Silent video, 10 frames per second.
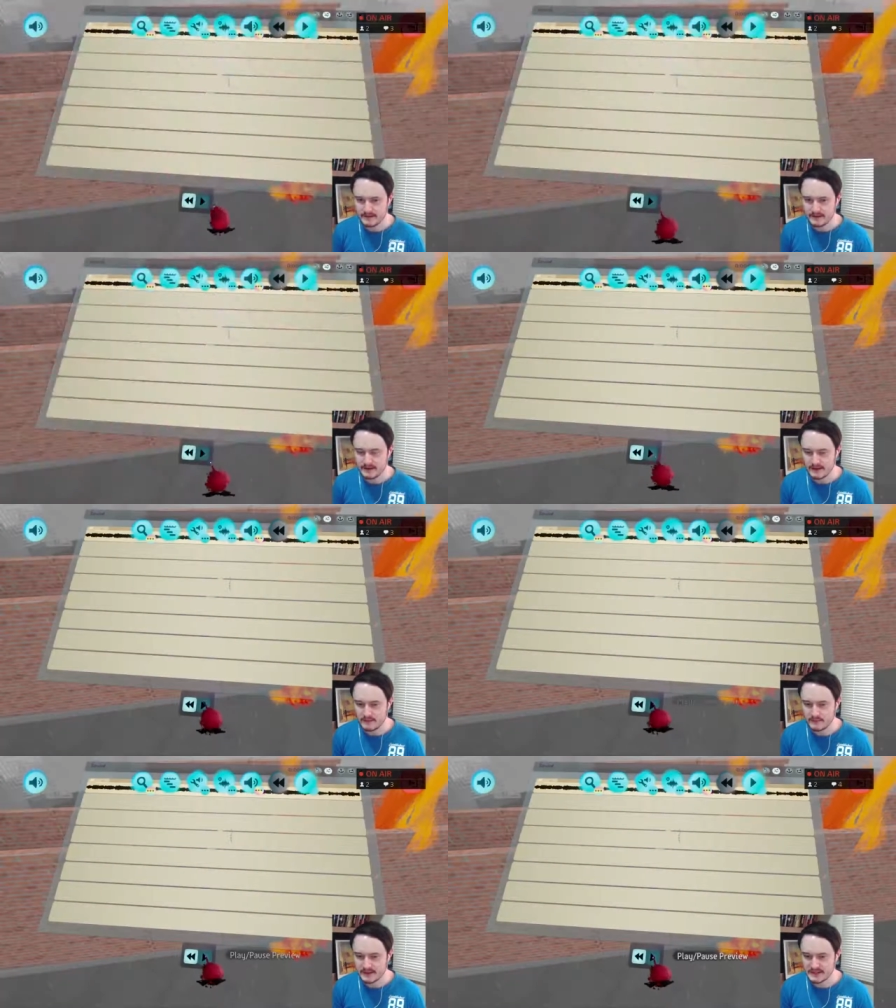
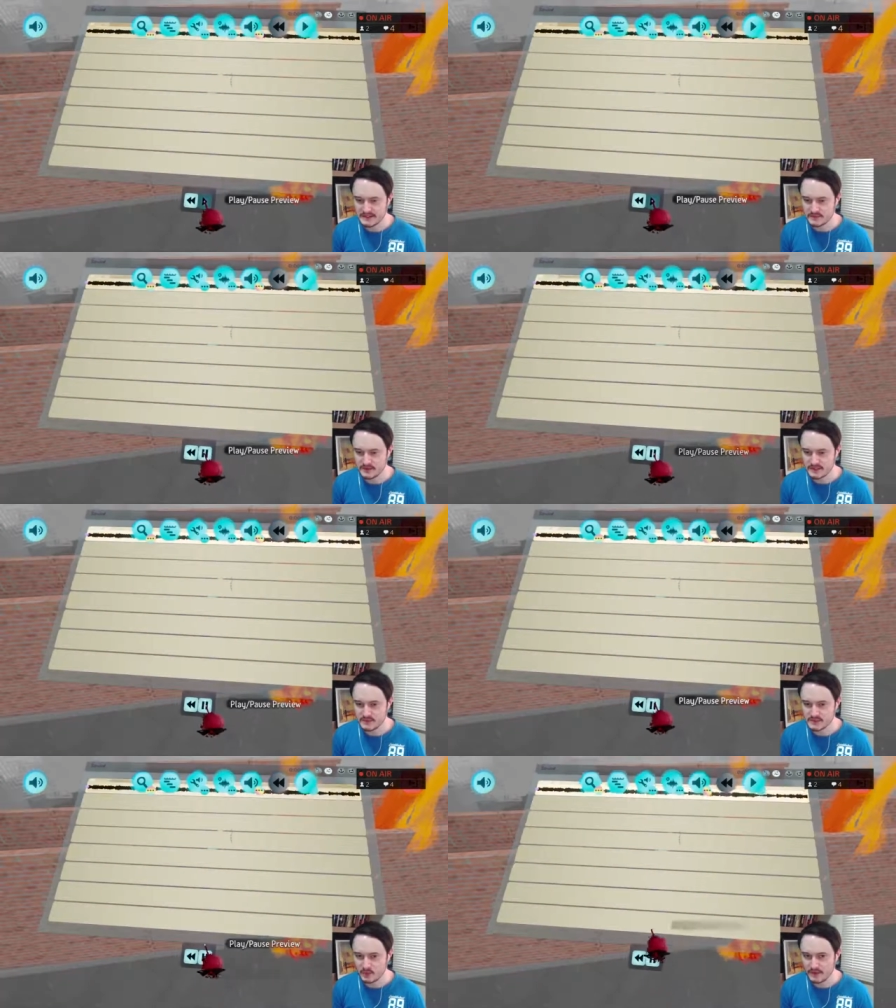But this
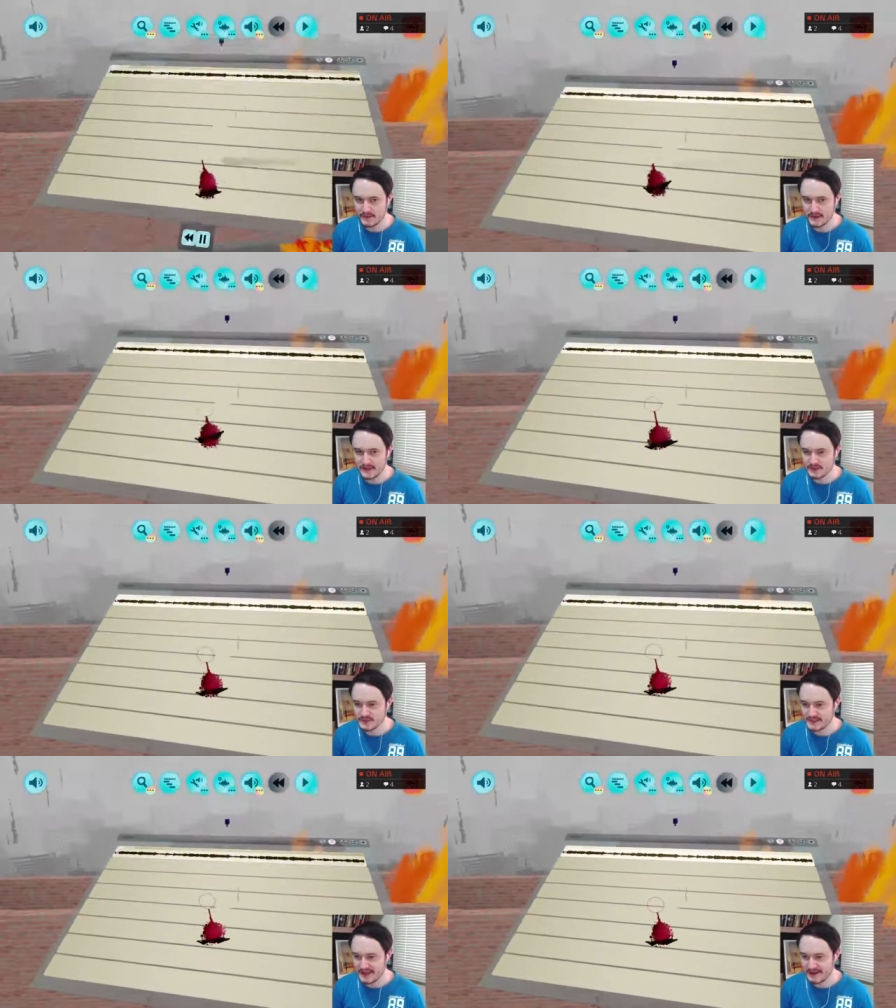was one that I
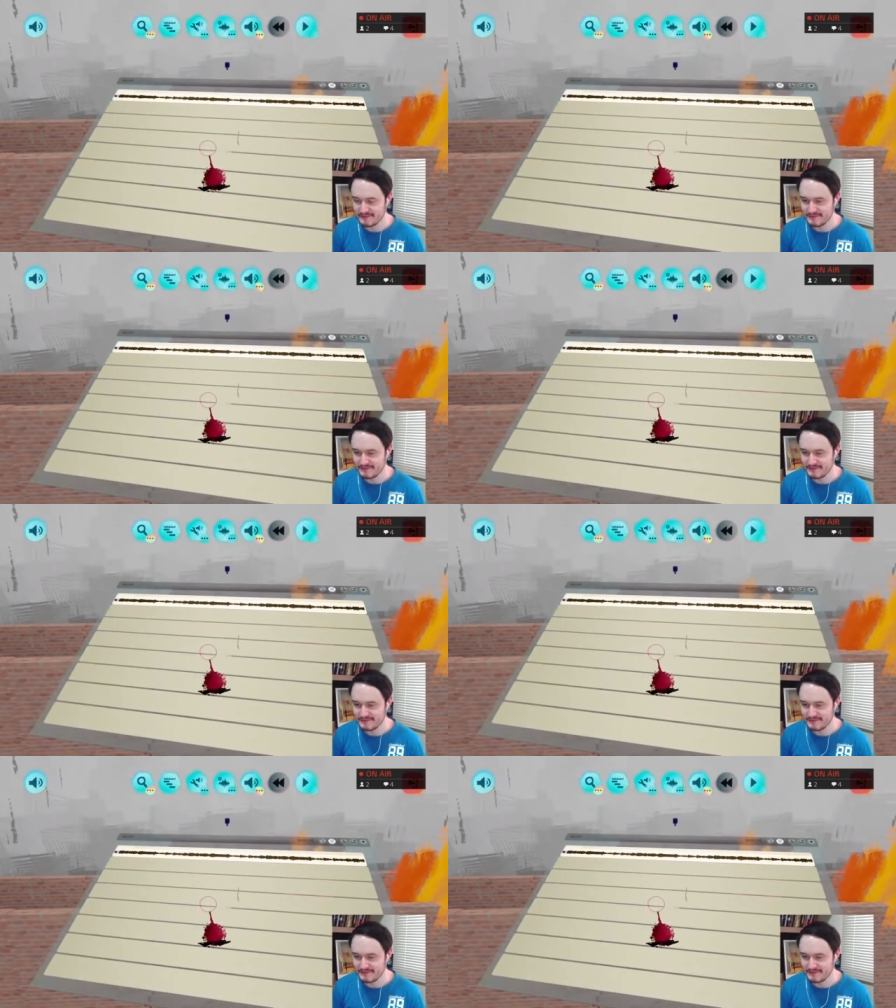used to have,